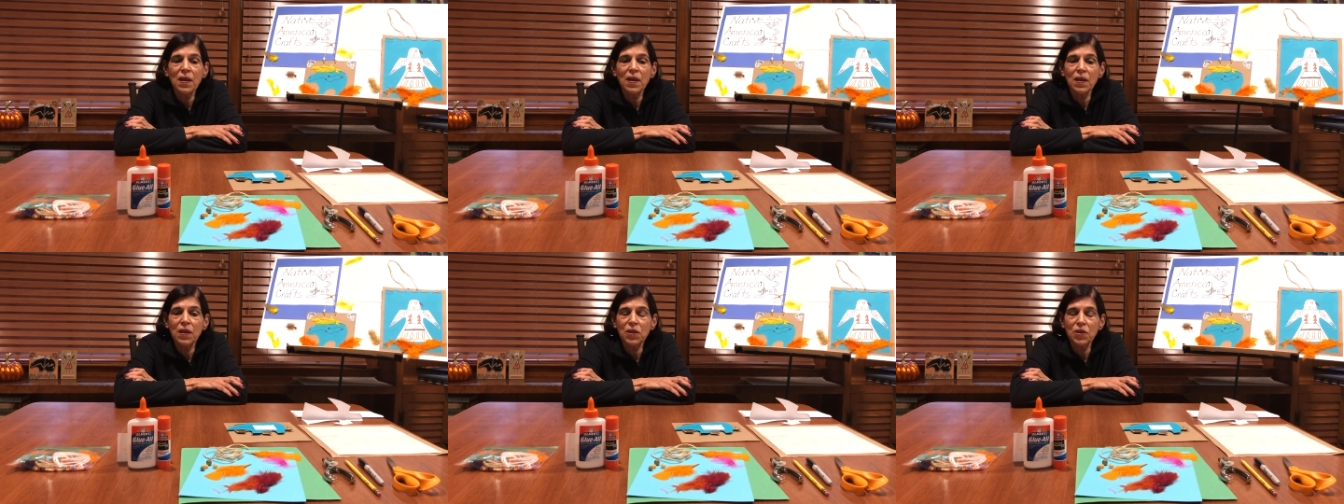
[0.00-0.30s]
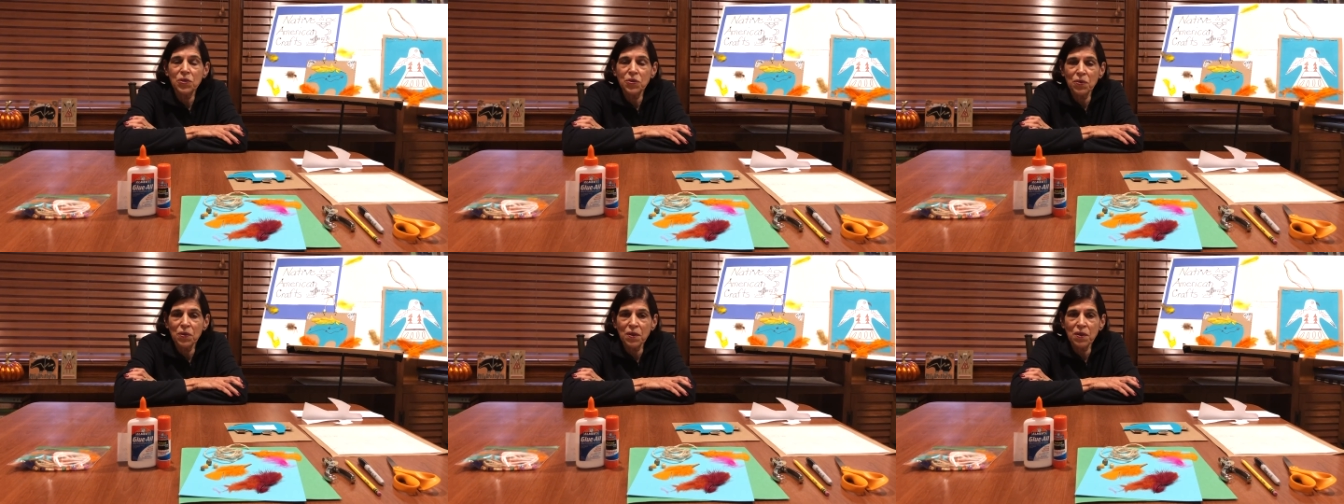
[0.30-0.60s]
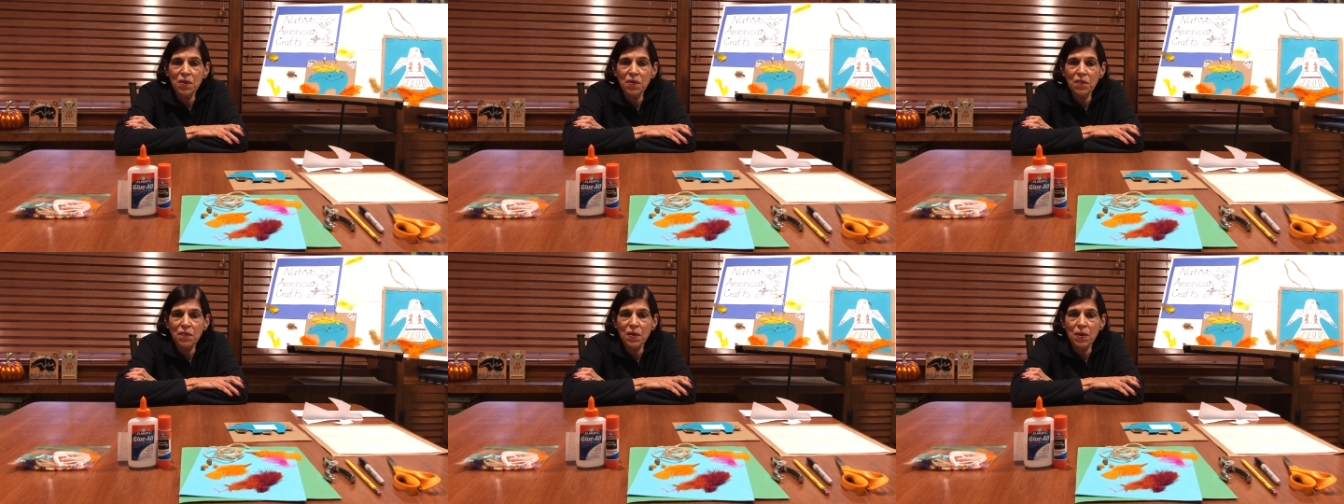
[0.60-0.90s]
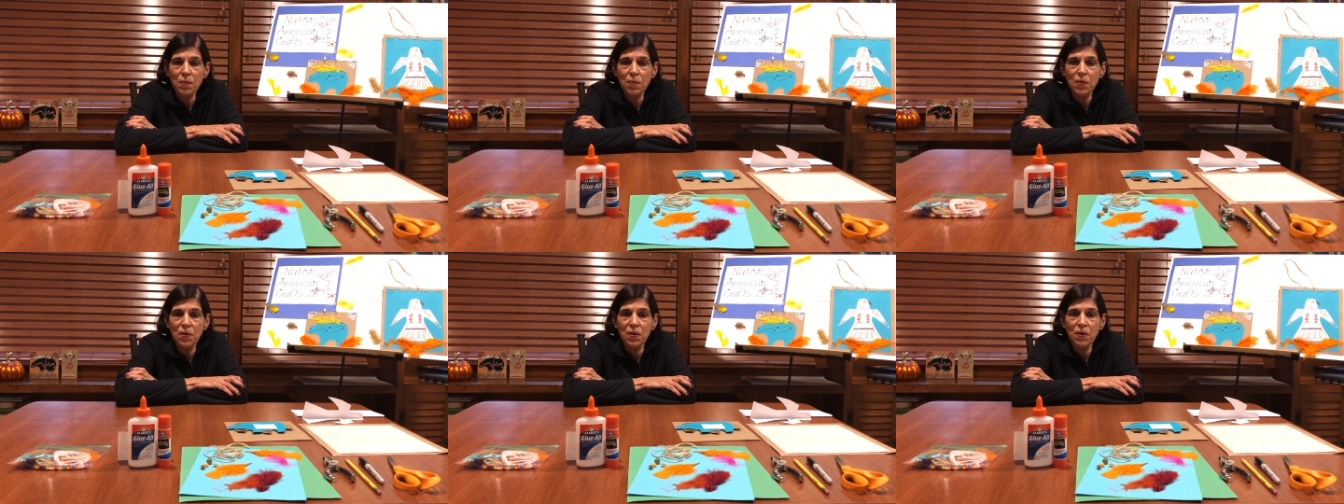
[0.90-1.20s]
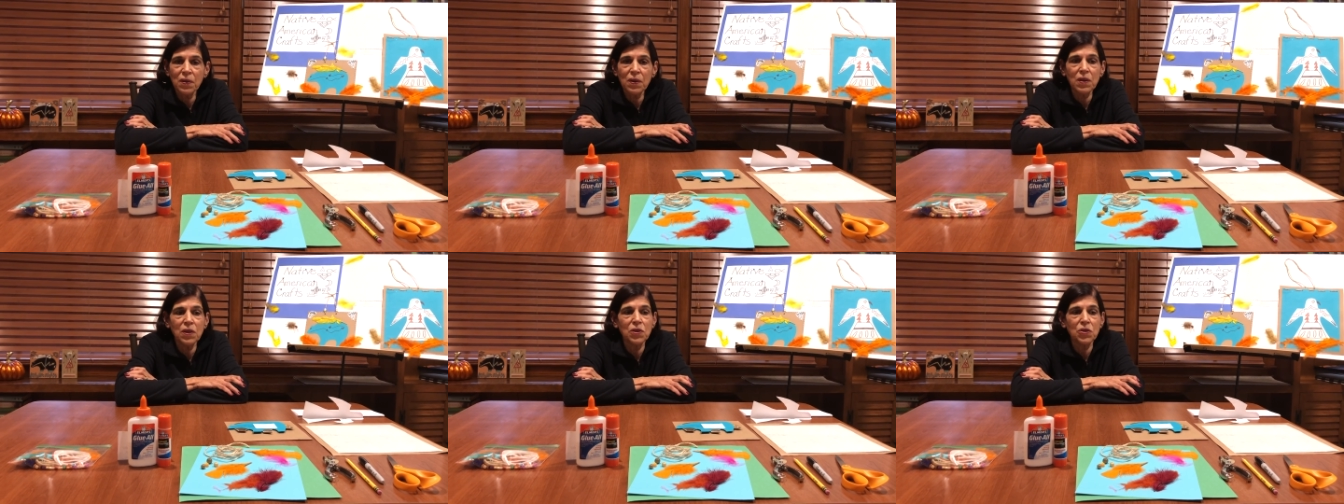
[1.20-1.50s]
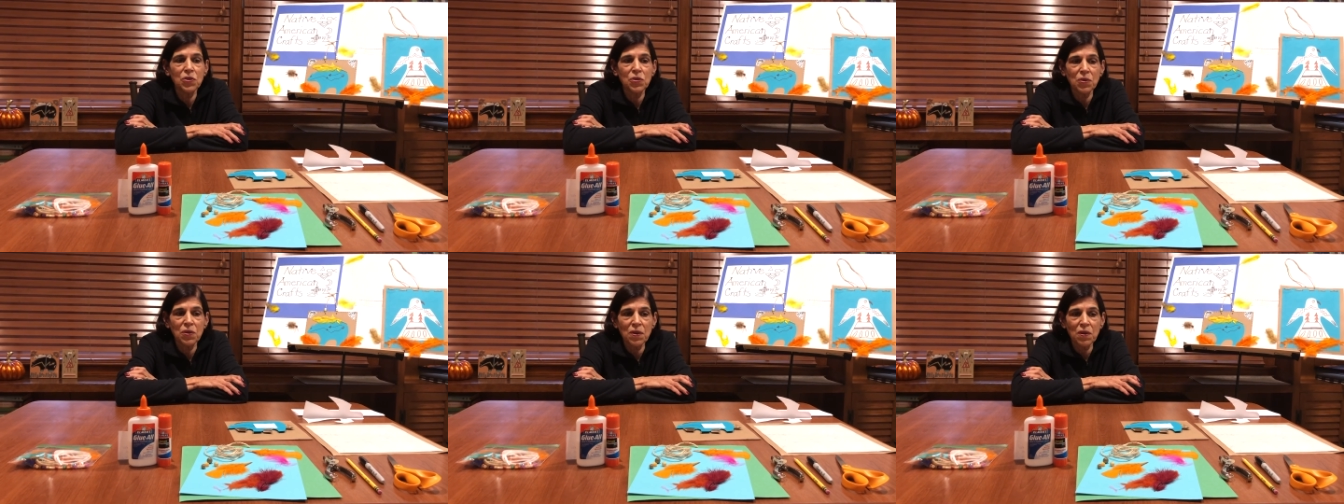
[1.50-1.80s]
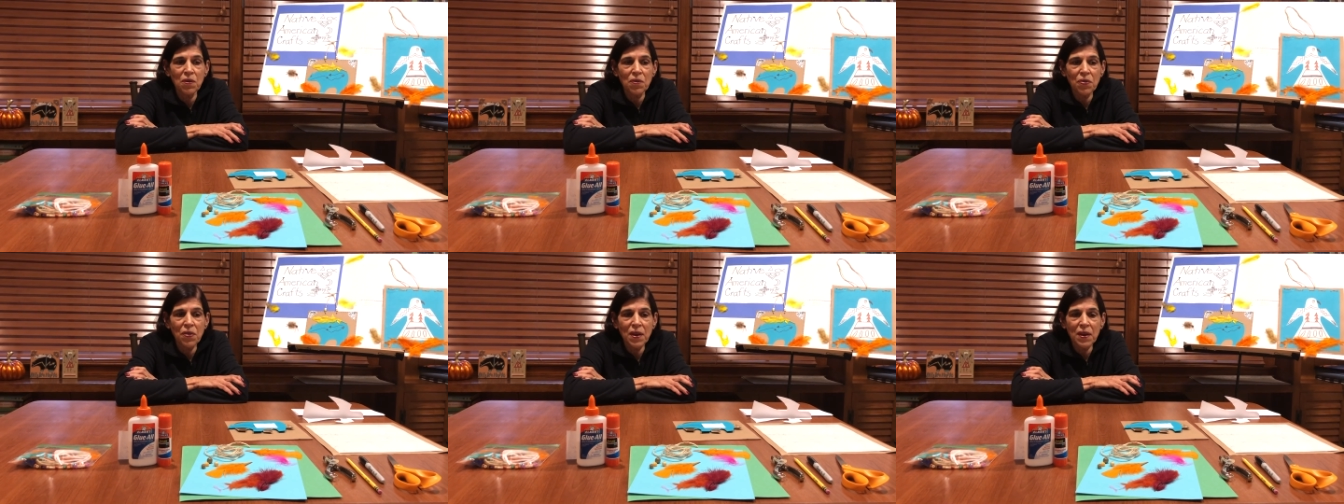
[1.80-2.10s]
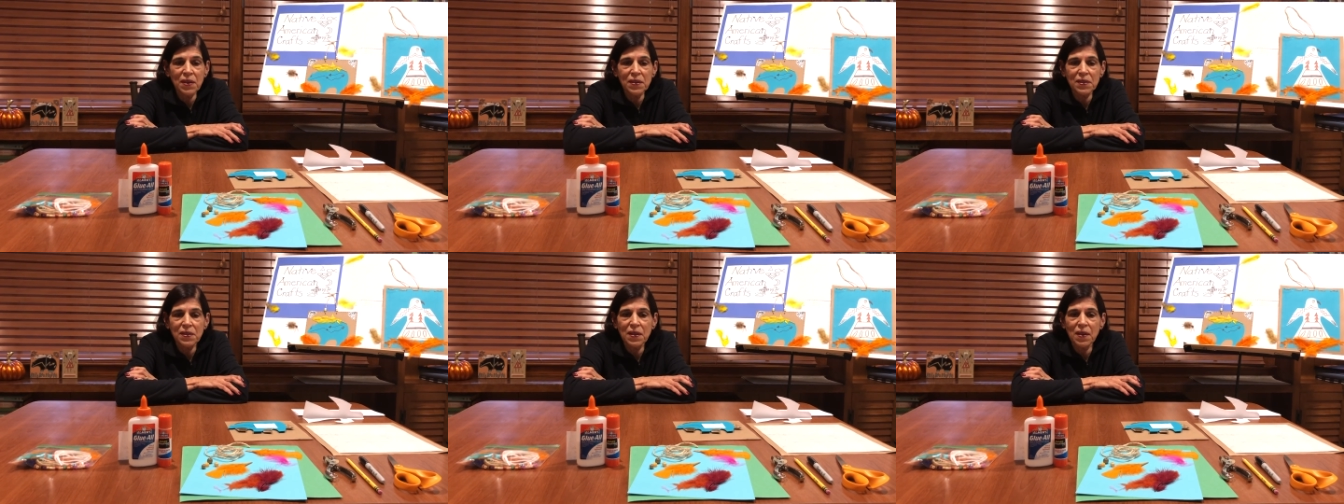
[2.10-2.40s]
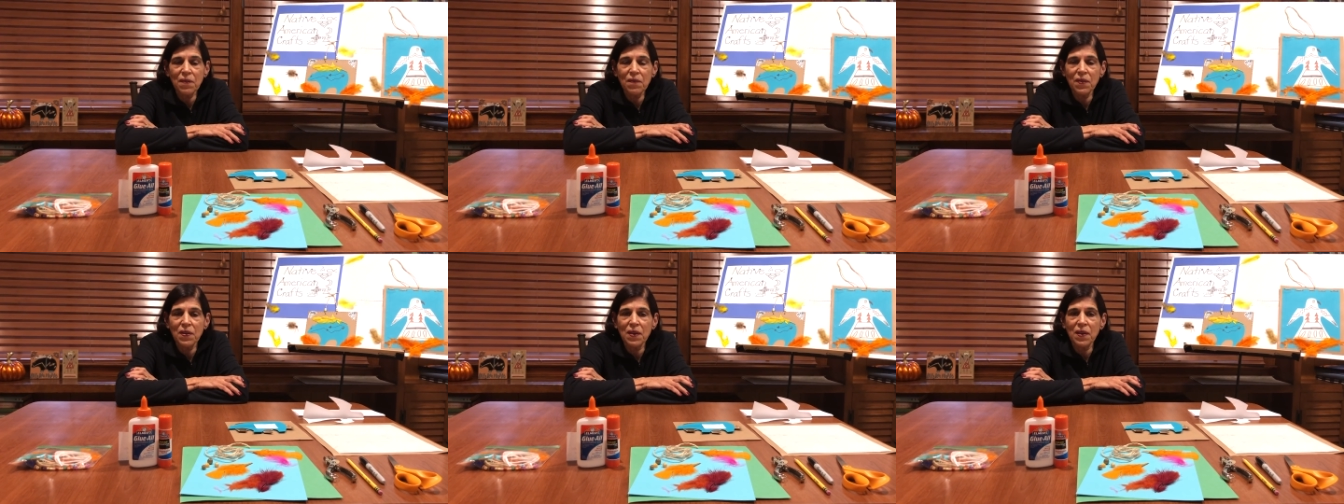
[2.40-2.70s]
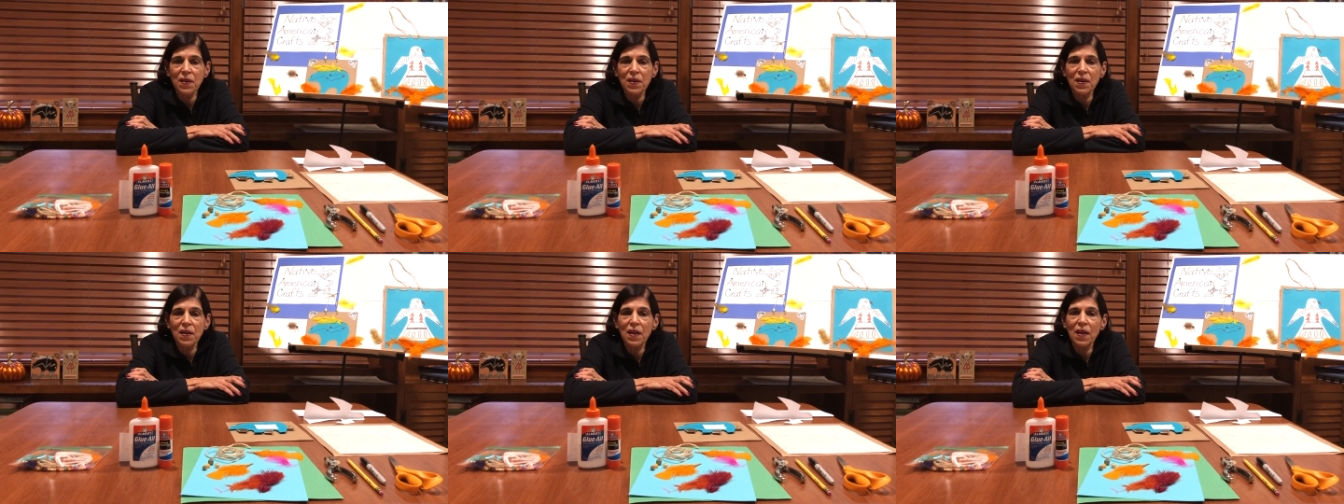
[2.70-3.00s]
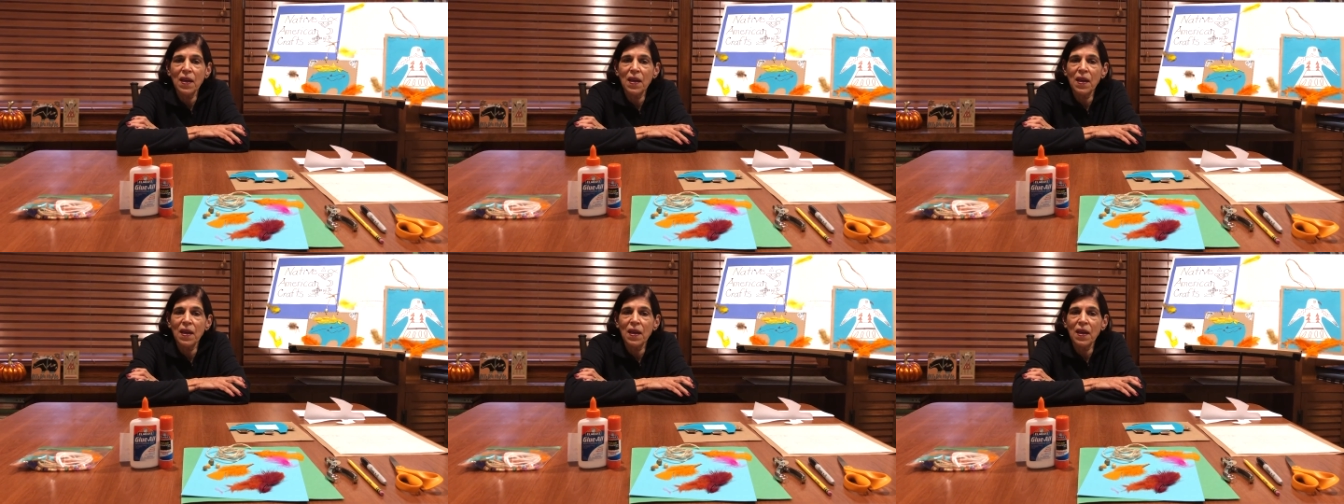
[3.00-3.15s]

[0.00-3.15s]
enjoy November, enjoy your Thanksgiving,